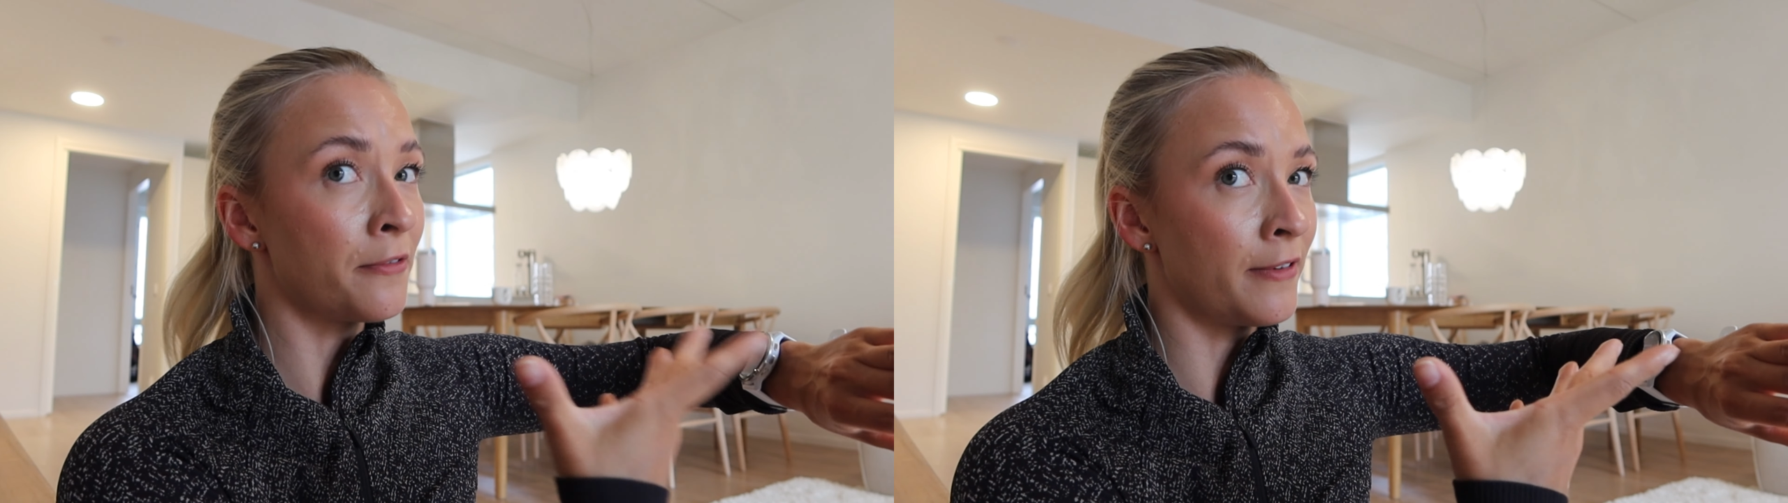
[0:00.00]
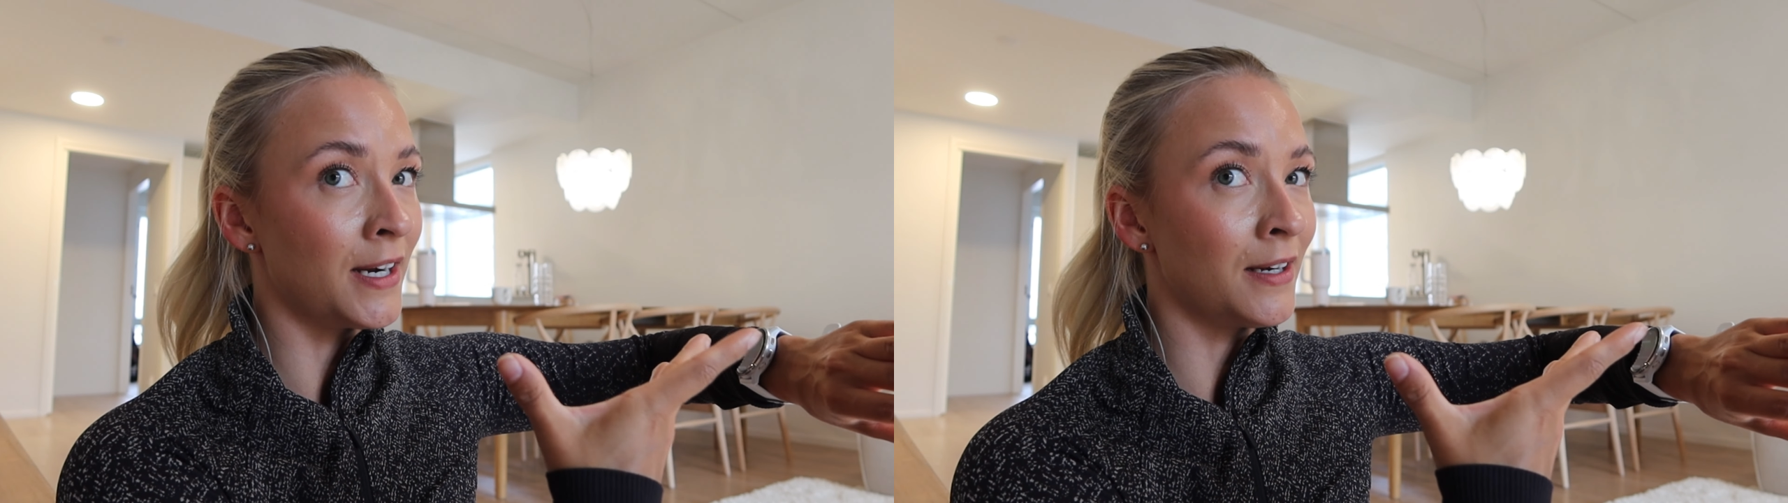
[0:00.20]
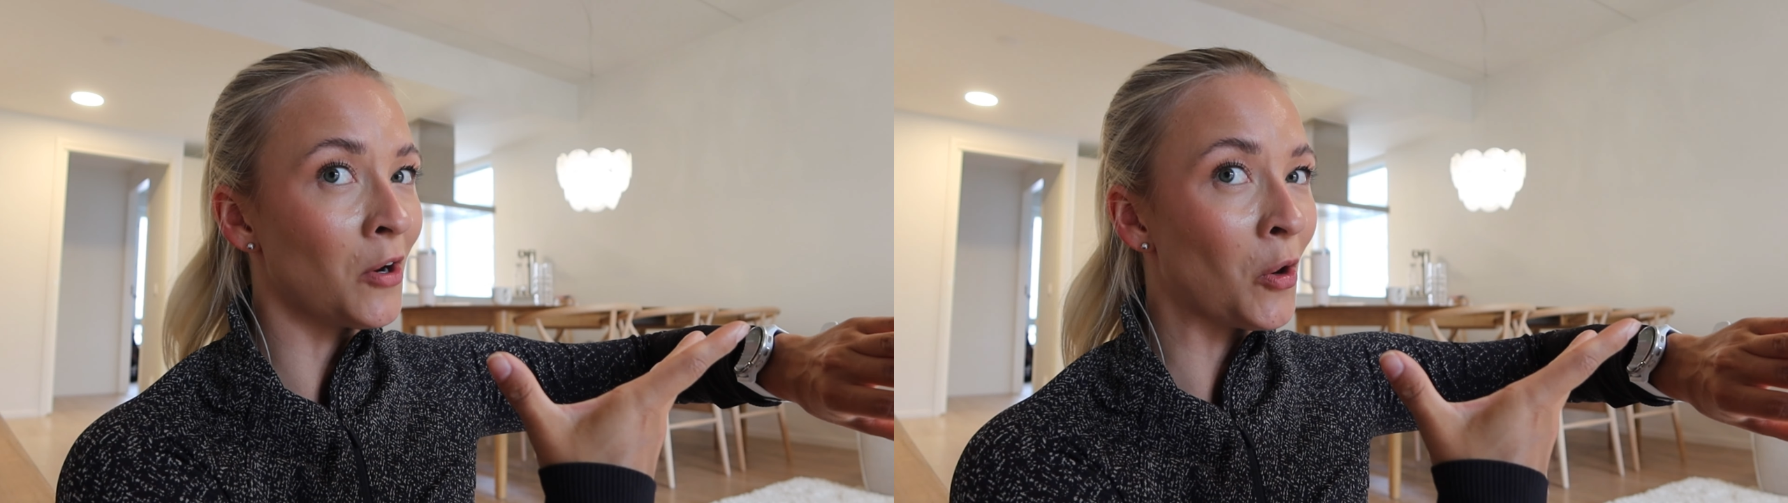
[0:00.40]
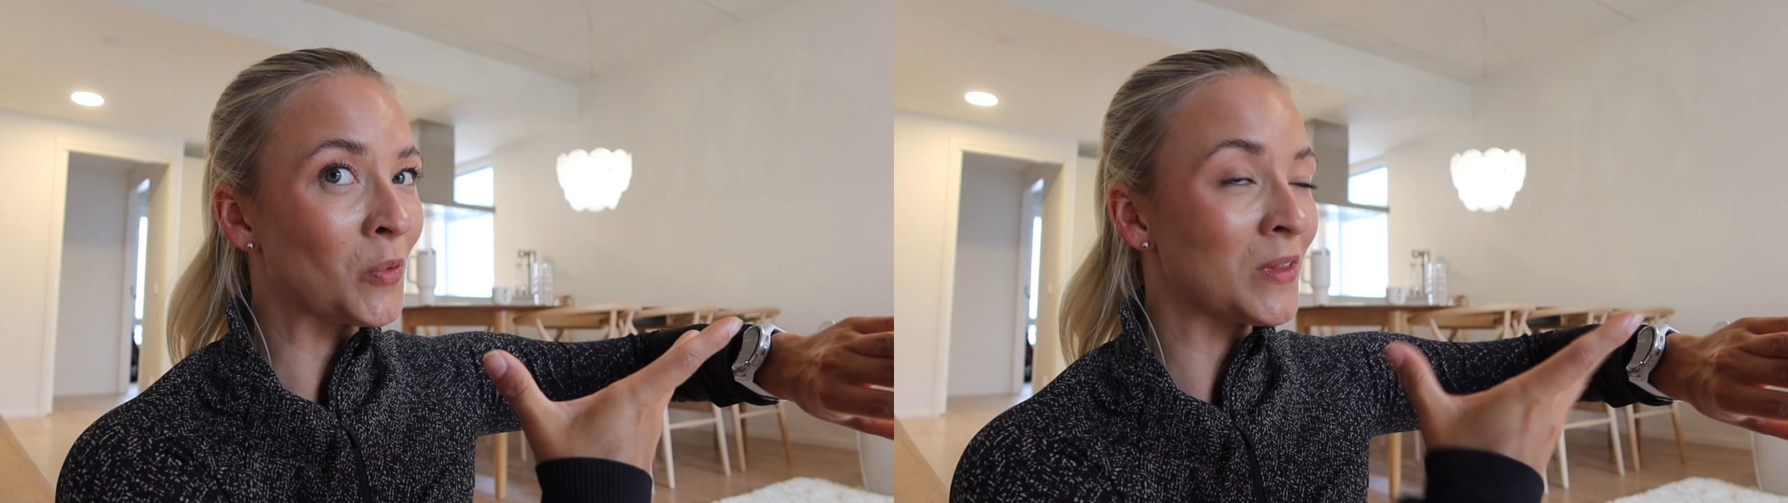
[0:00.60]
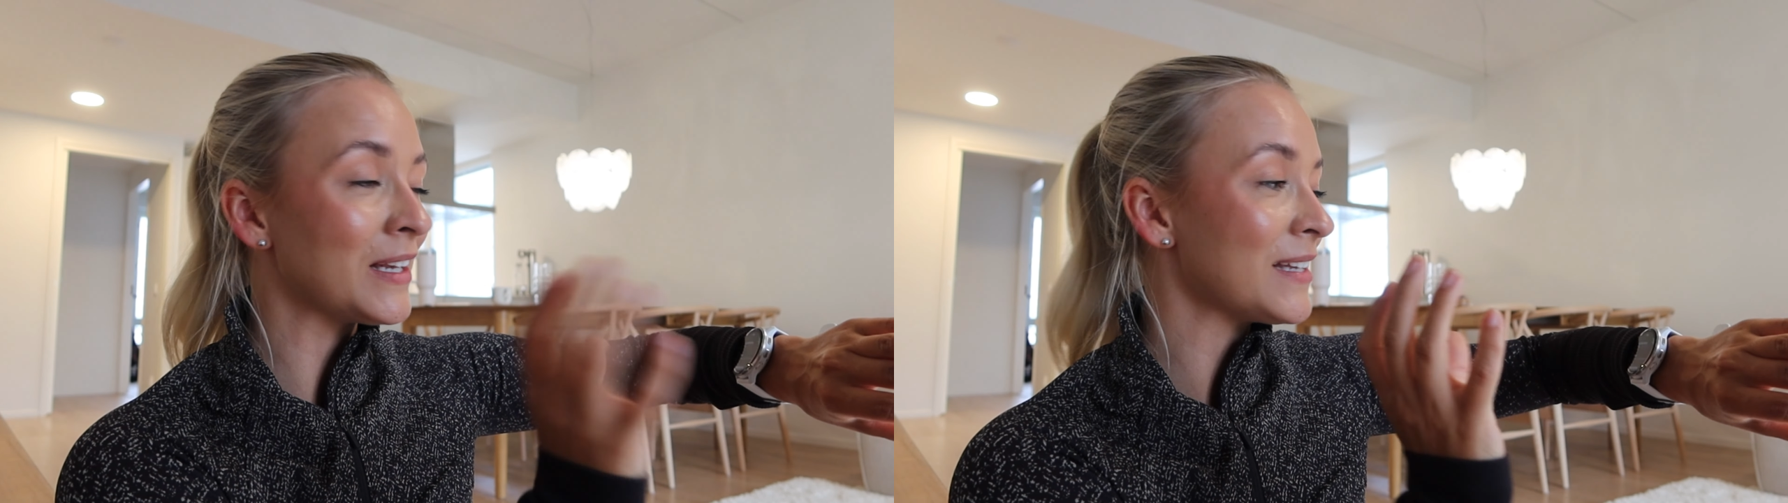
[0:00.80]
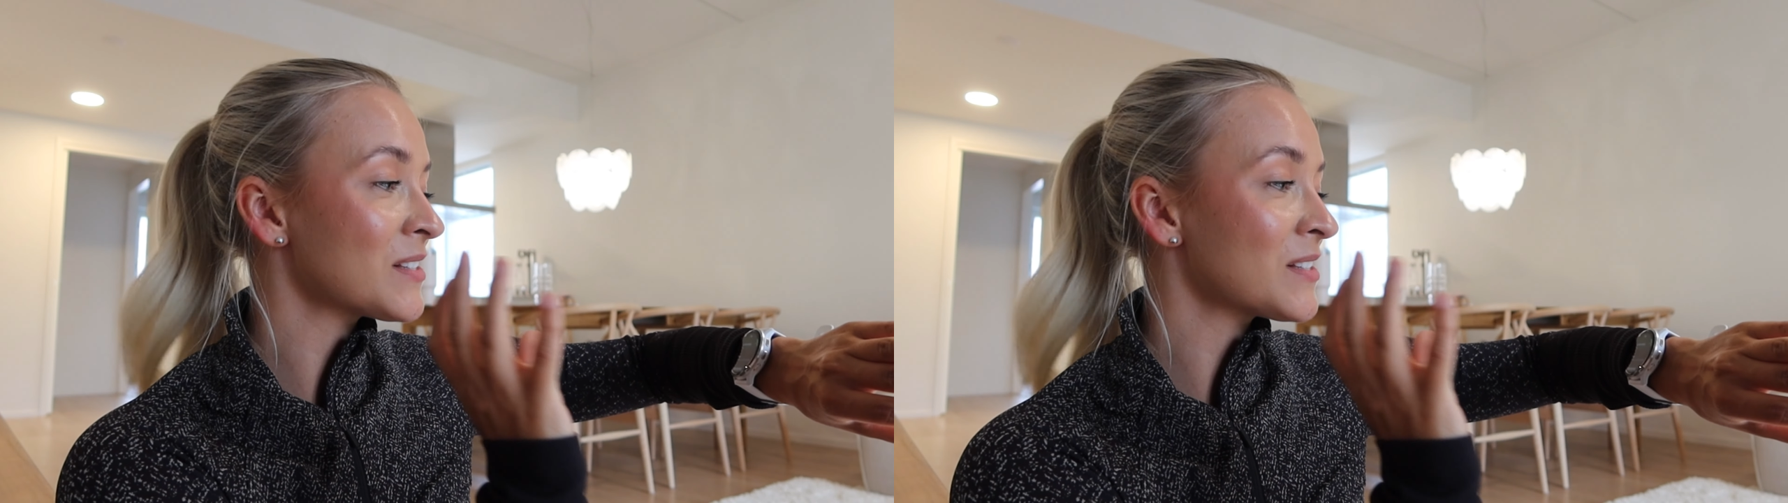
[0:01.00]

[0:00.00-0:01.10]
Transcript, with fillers: run only.